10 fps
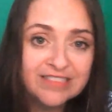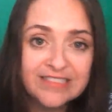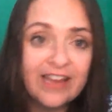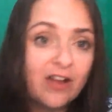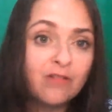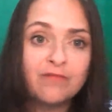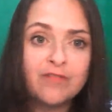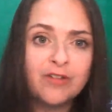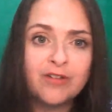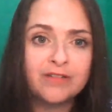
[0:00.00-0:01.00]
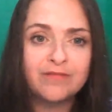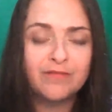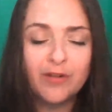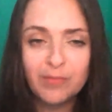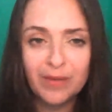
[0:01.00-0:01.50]
to say, oh, you can
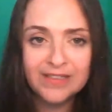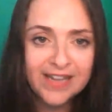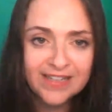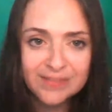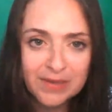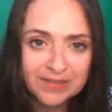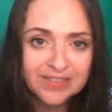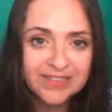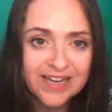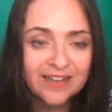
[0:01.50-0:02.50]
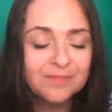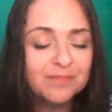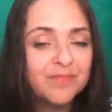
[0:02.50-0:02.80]
vote by text message now.